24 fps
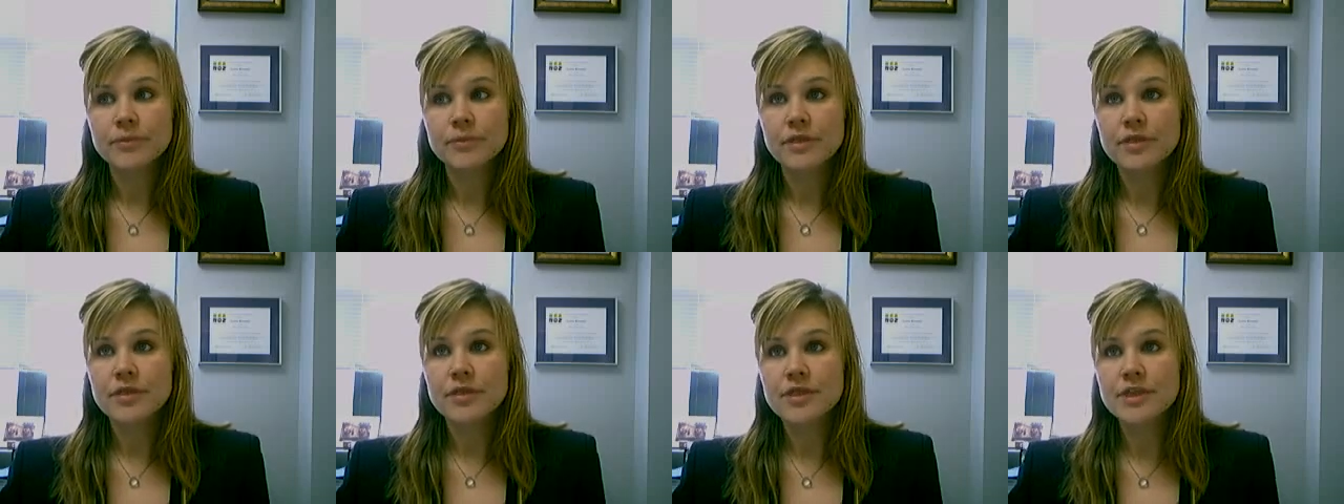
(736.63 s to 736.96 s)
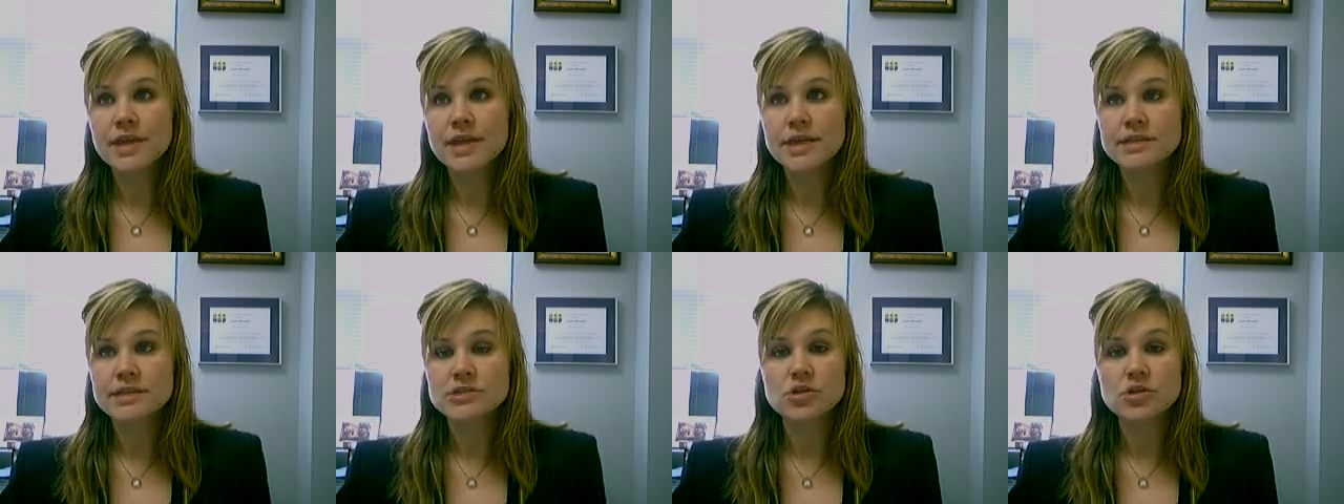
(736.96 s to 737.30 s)

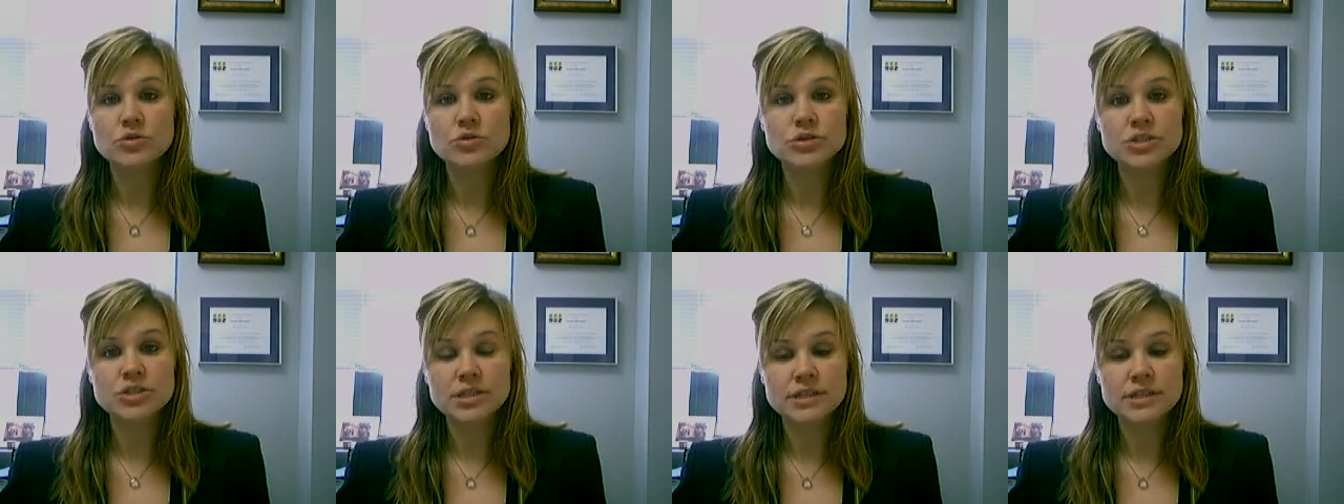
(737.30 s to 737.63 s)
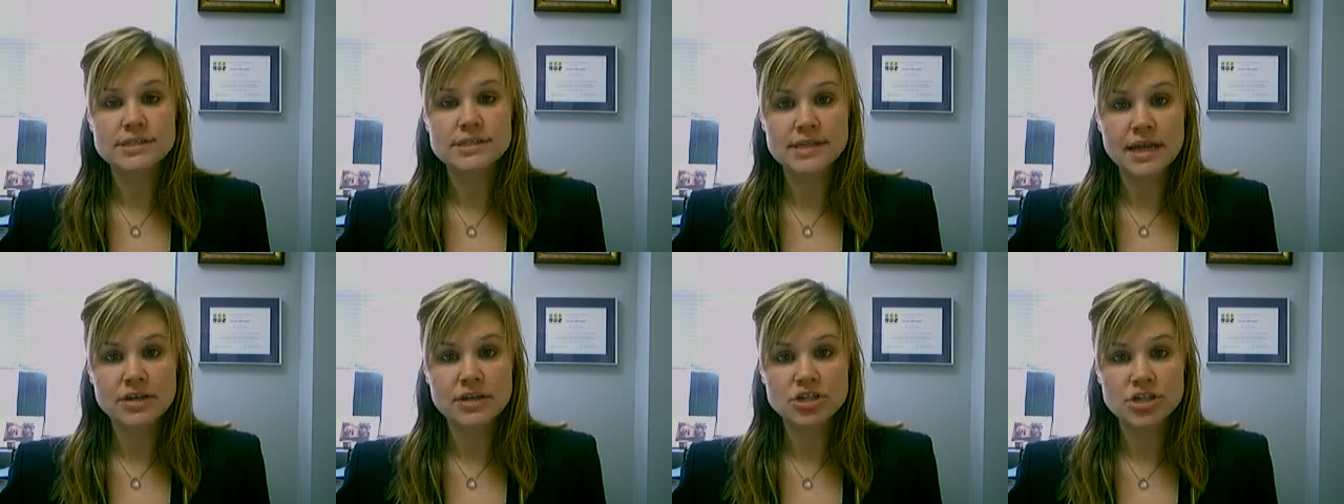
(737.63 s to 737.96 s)
the
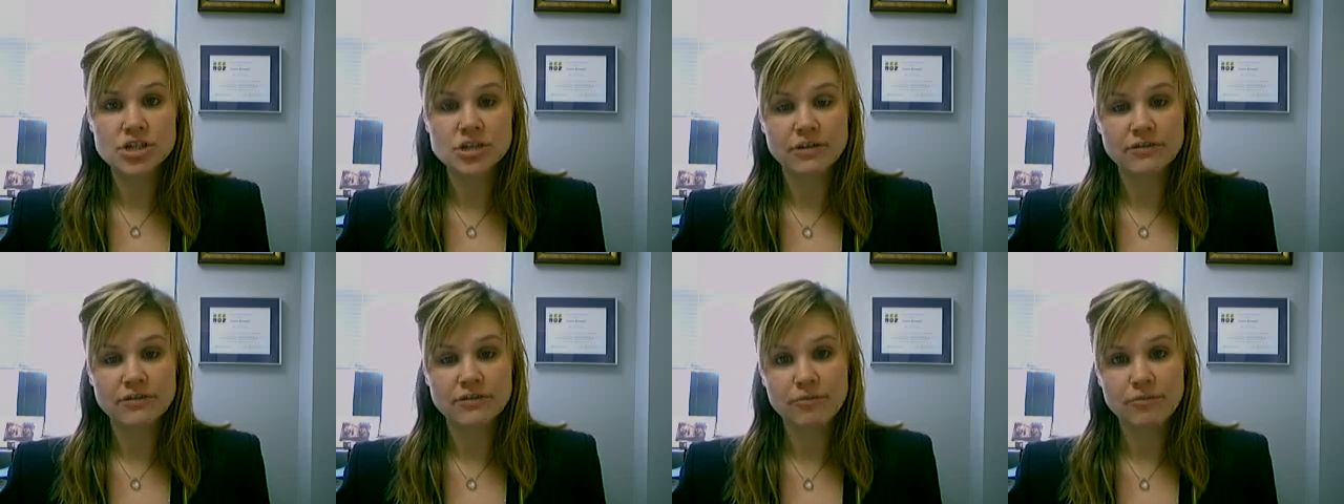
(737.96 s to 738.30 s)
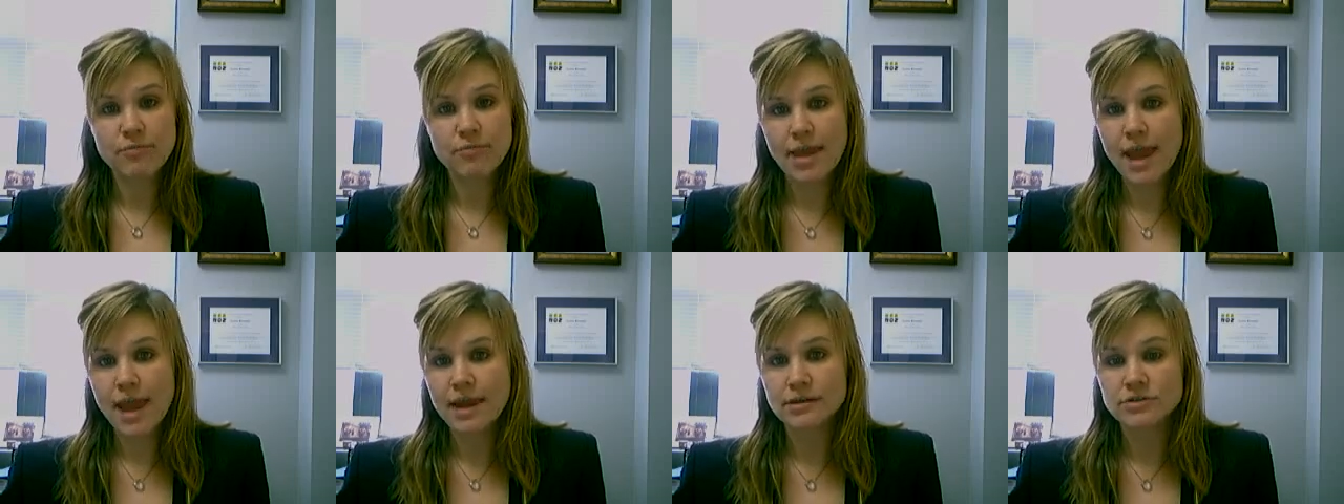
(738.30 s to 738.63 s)
socialization of
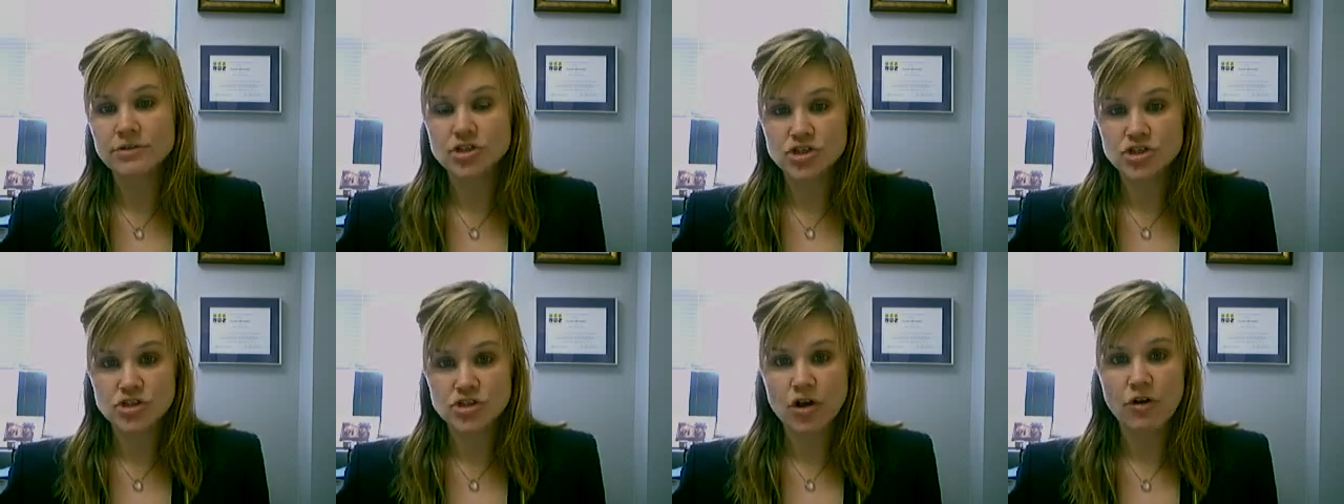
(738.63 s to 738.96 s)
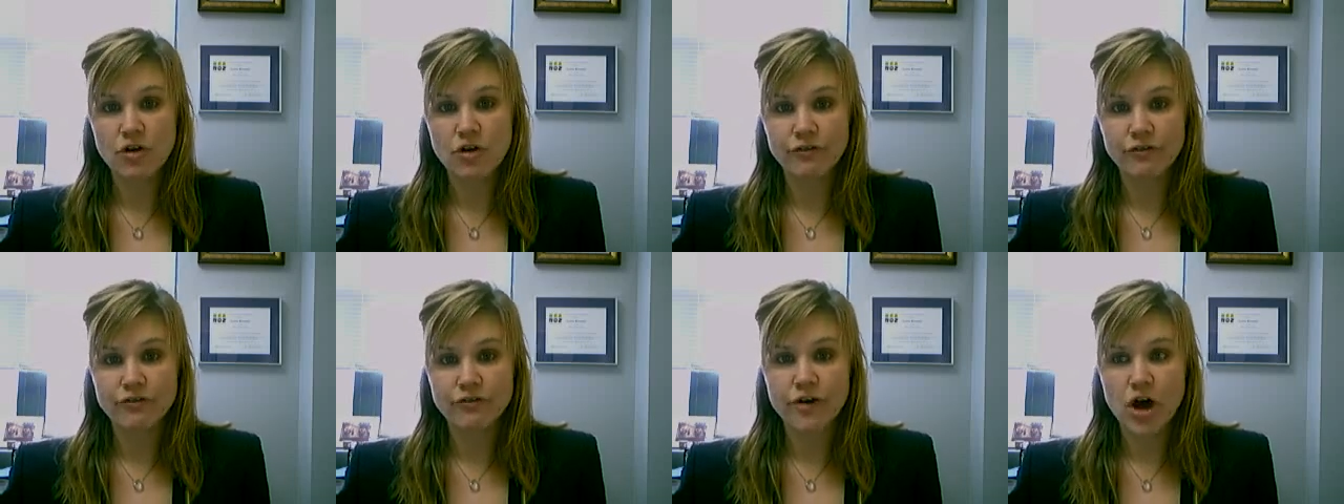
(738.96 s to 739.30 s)
men
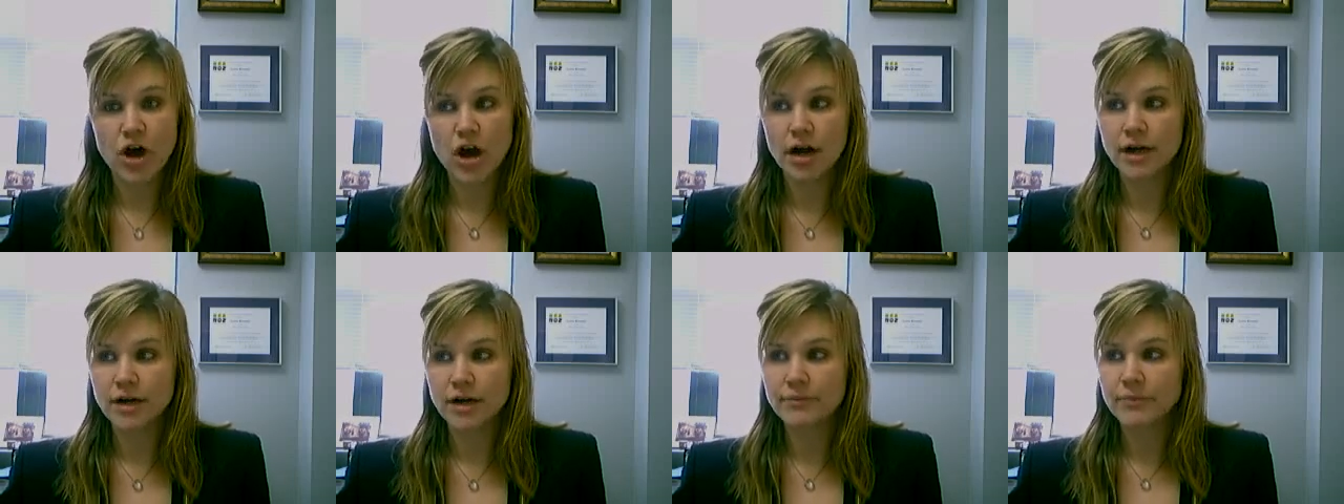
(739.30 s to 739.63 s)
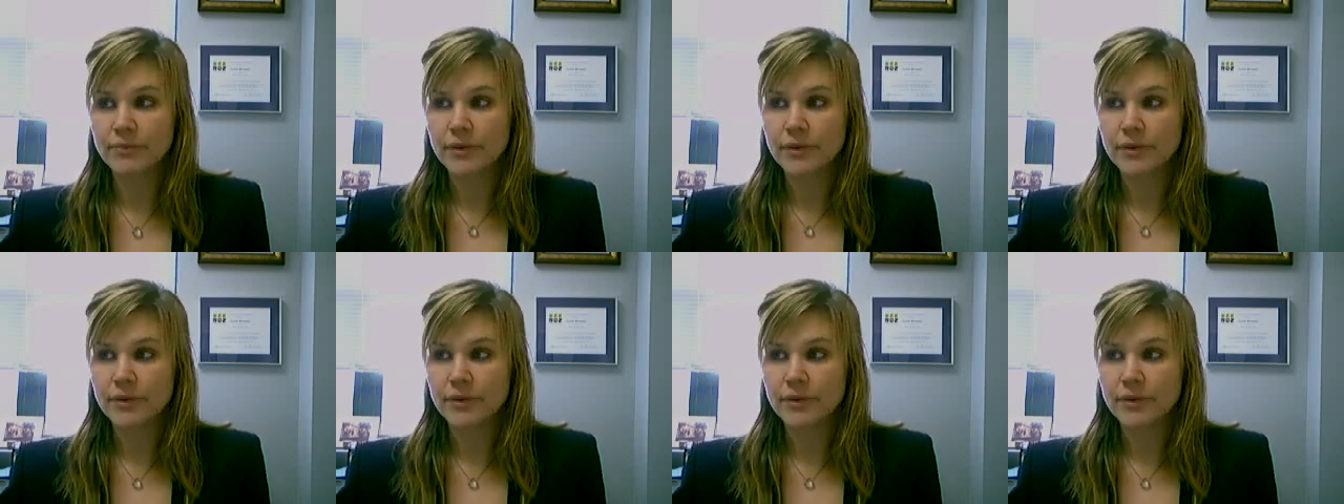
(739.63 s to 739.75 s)
so far?